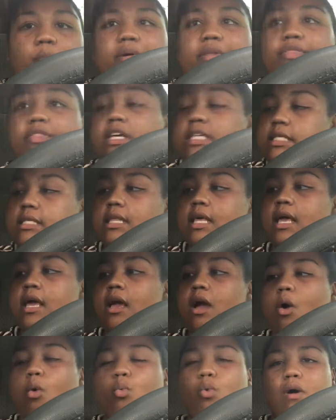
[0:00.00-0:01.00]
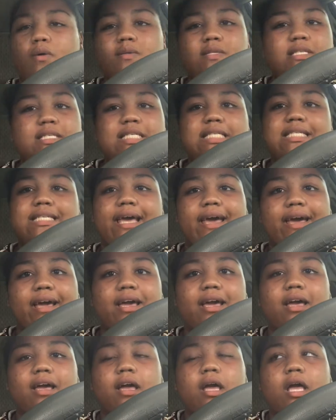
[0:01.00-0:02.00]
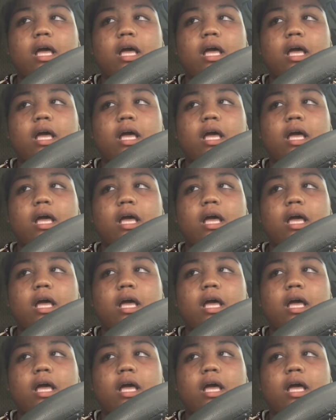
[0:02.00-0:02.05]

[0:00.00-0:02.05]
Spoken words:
but this thing won't stick,